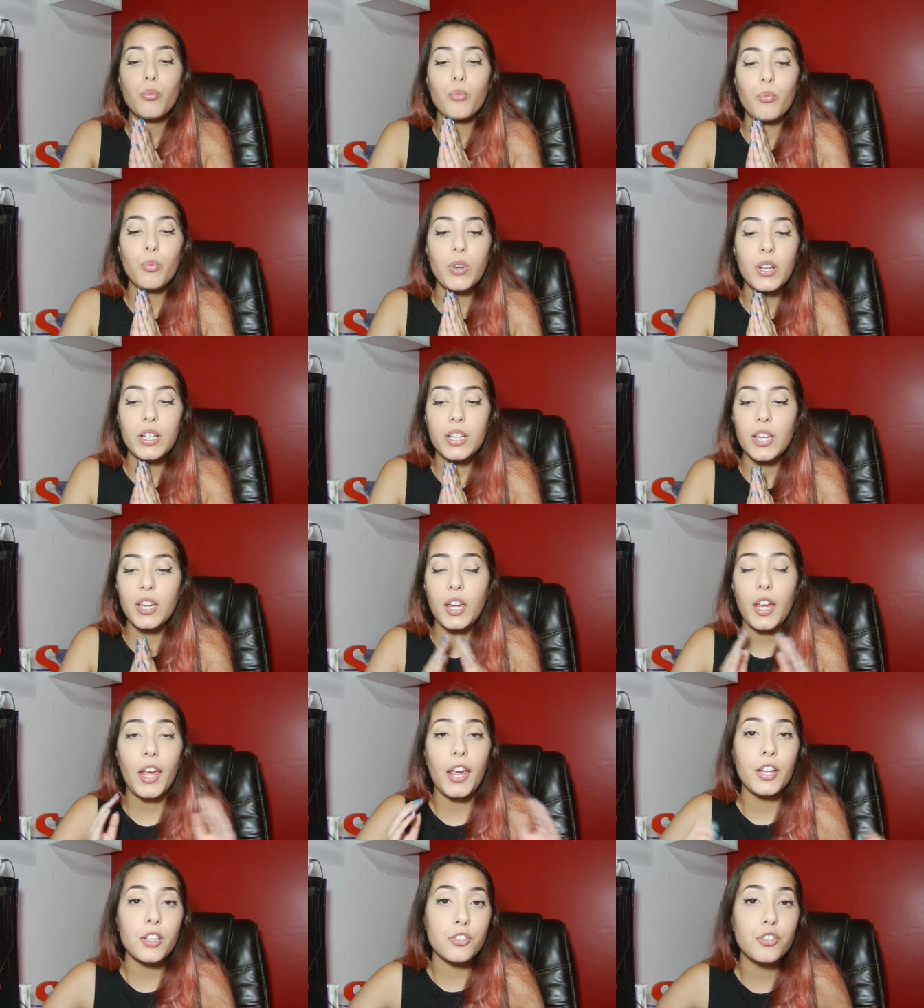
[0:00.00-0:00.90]
really
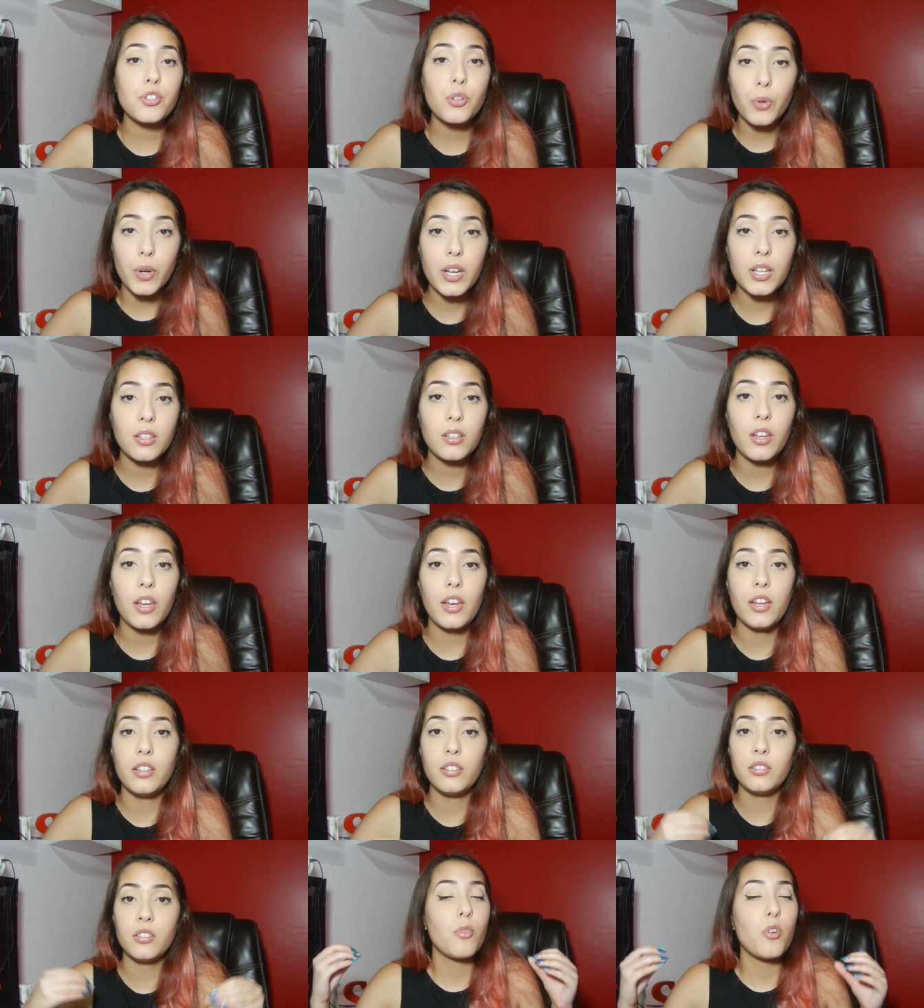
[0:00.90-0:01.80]
into it
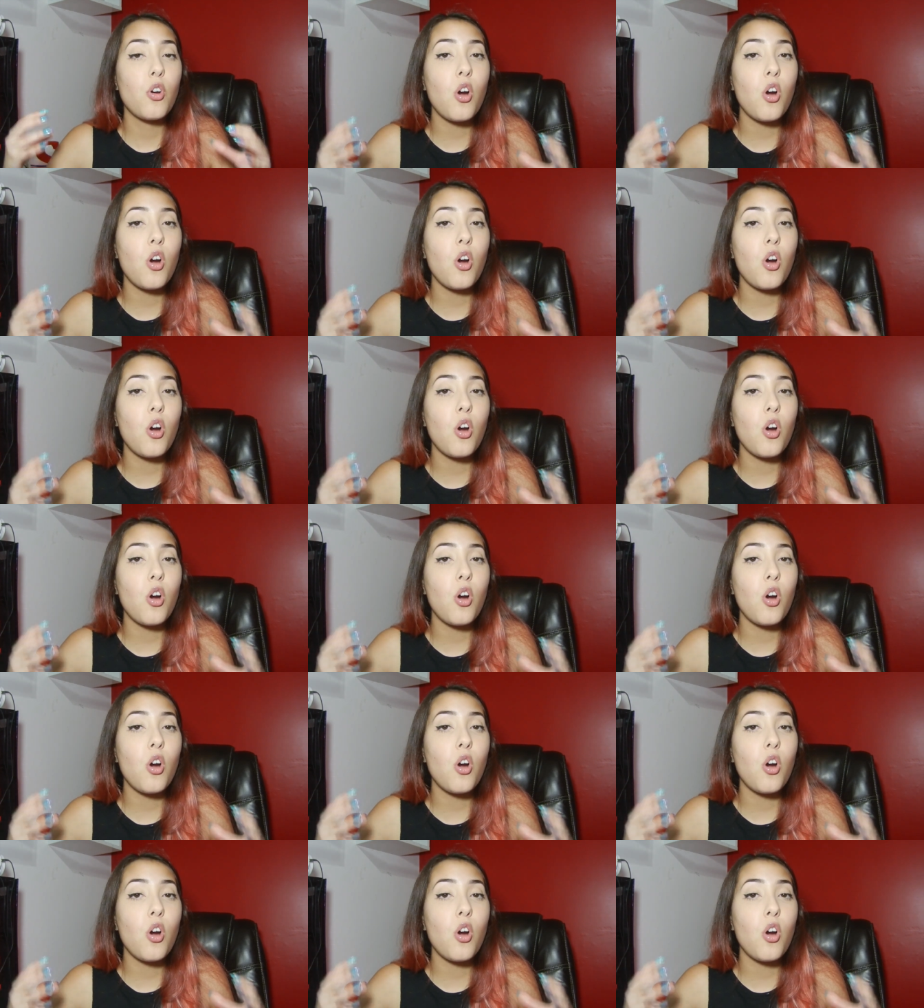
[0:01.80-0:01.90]
and